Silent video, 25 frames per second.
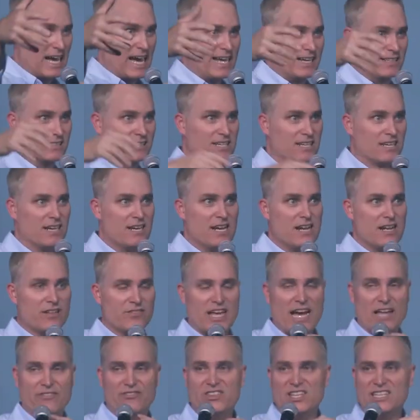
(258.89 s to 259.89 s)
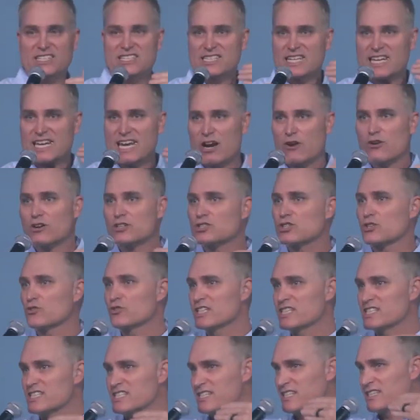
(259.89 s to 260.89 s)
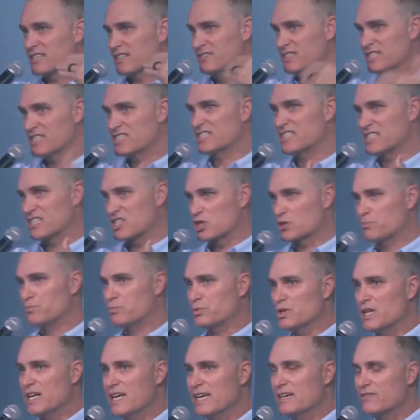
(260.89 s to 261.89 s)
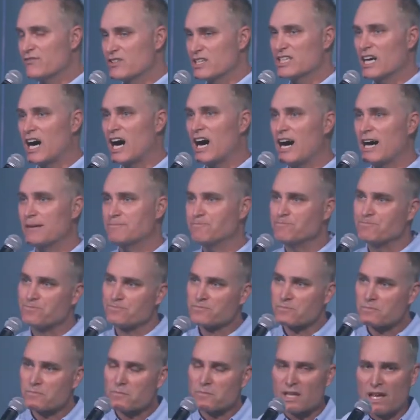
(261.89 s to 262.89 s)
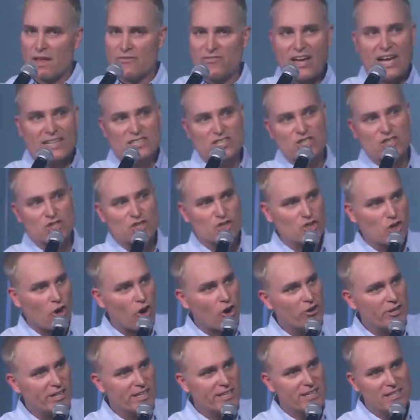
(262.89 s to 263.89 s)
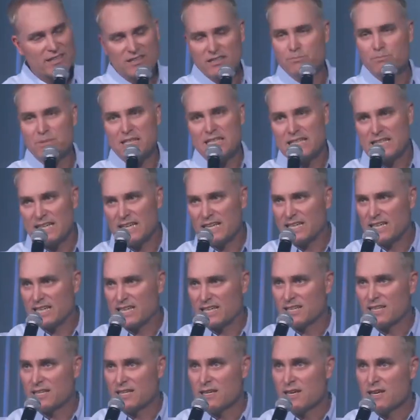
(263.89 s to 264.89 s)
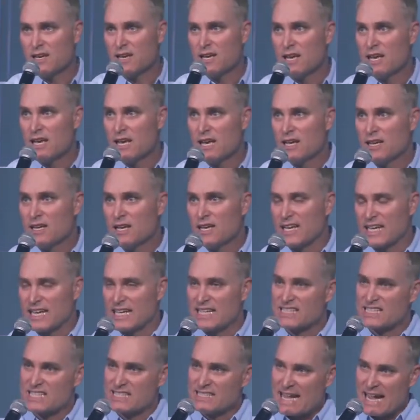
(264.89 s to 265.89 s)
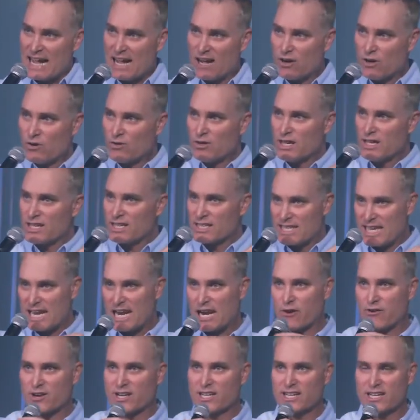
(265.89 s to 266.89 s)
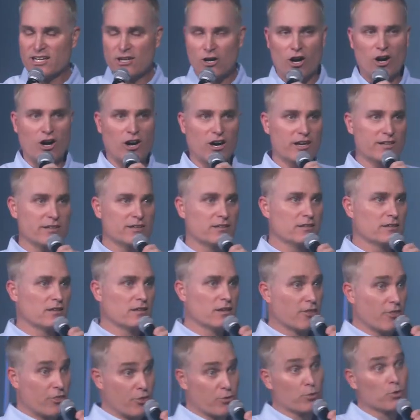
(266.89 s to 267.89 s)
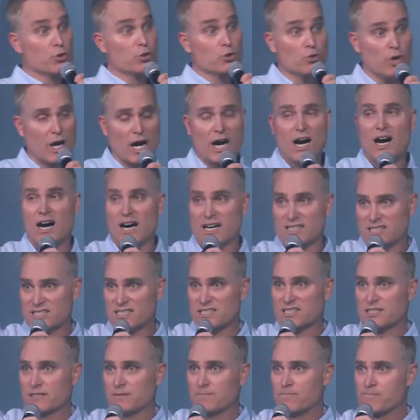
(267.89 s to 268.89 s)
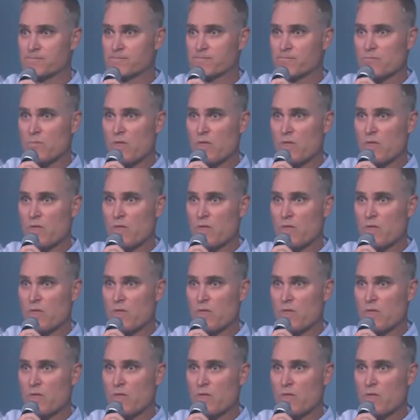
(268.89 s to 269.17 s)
light. That this characteristic and this display of God that started in the beginning is now carrying on through us.